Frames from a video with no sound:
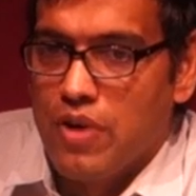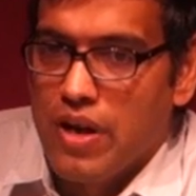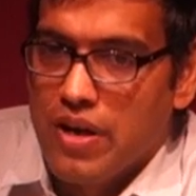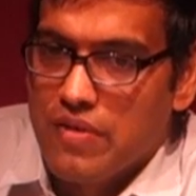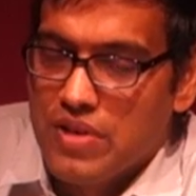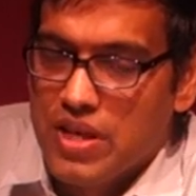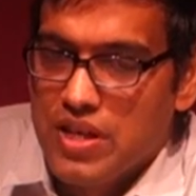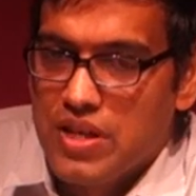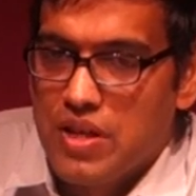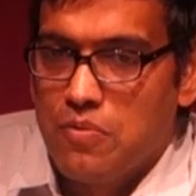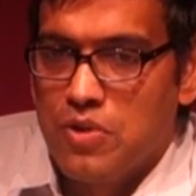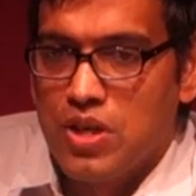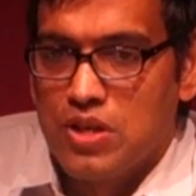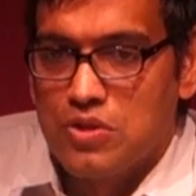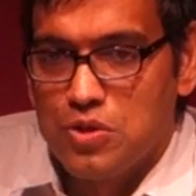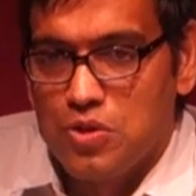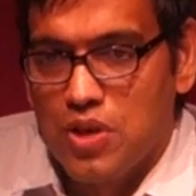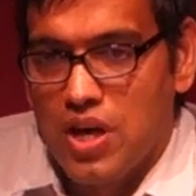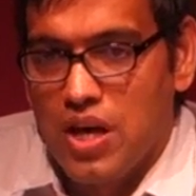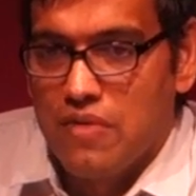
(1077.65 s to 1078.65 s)
Why did they
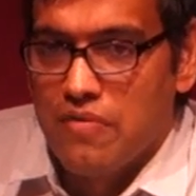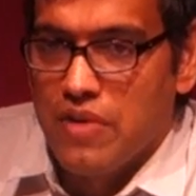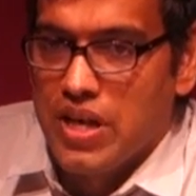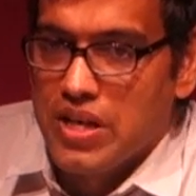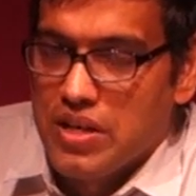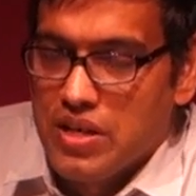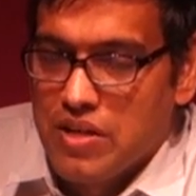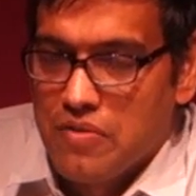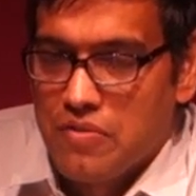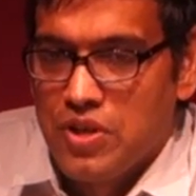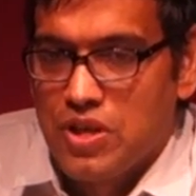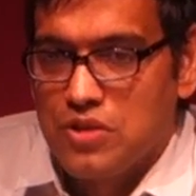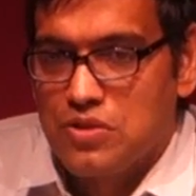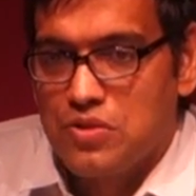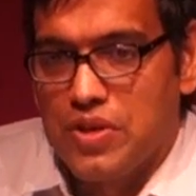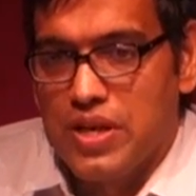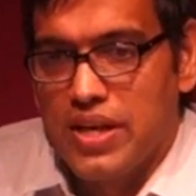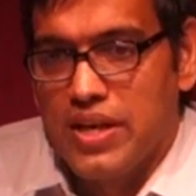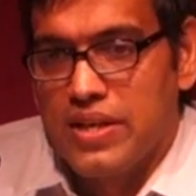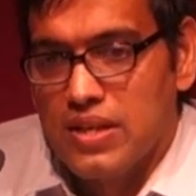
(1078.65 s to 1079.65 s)
work so hard? Why did they work
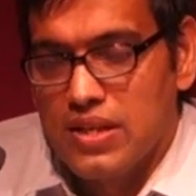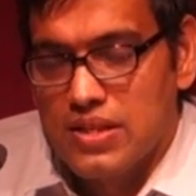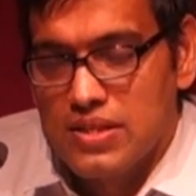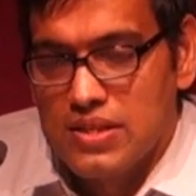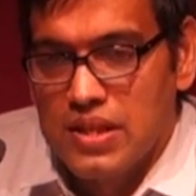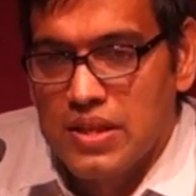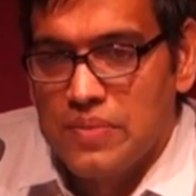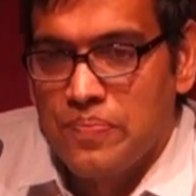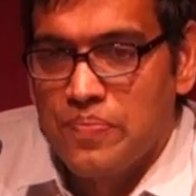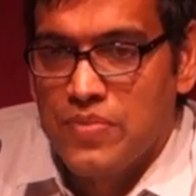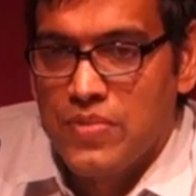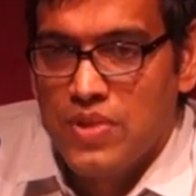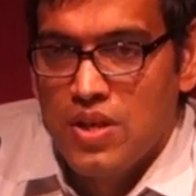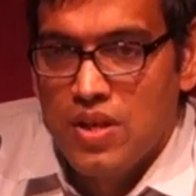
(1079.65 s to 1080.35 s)
so relentlessly?